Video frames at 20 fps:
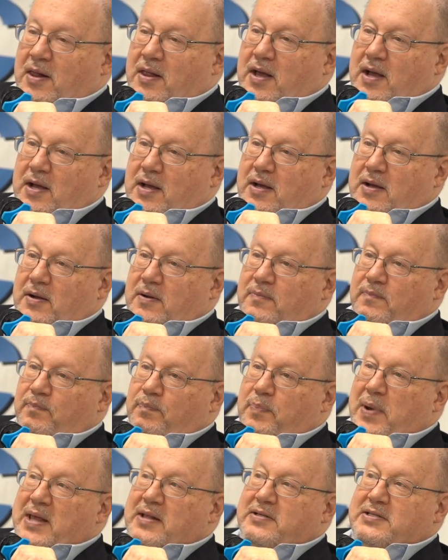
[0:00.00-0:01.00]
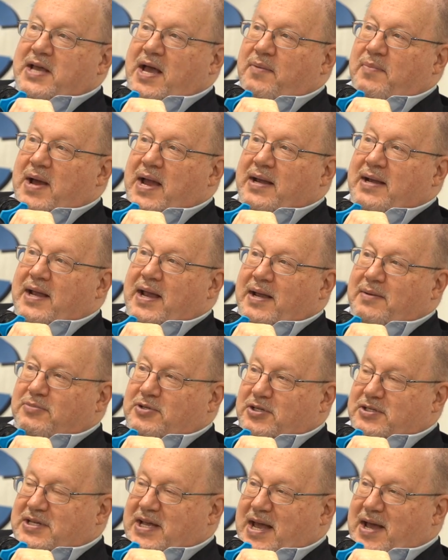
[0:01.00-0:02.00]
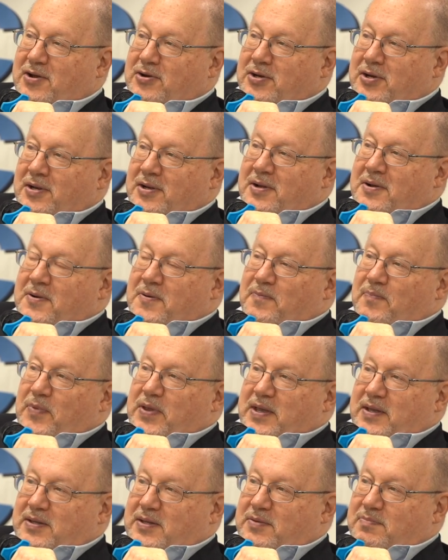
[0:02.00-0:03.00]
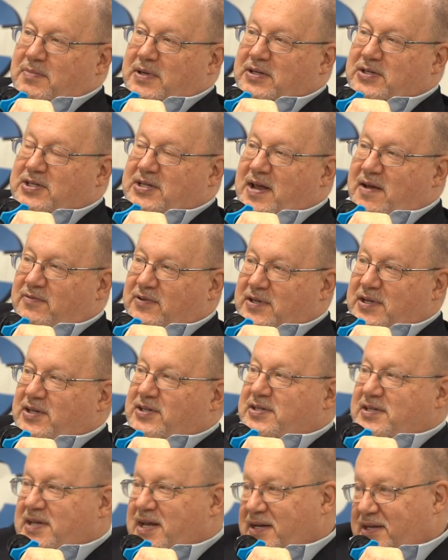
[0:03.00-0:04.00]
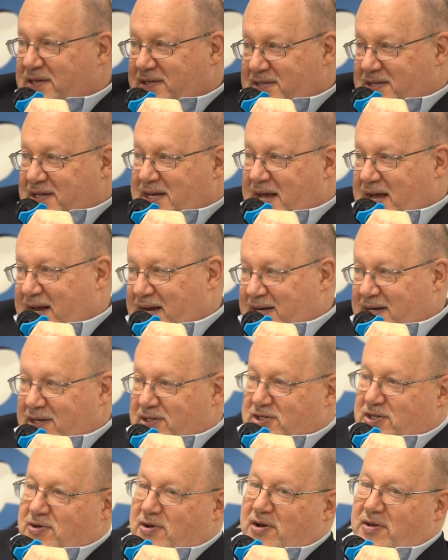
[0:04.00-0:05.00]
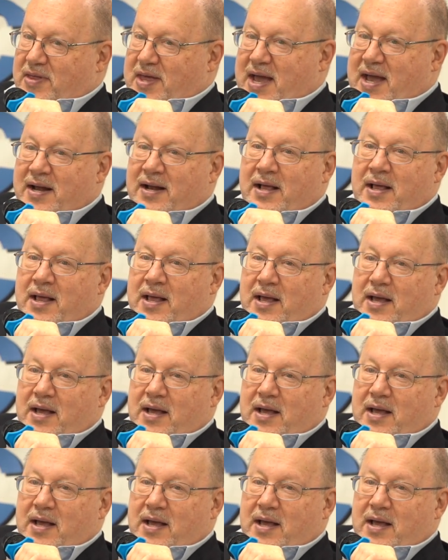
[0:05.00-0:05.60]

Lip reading: By the time I came to town in the mid-70s and then into the 80s and all that,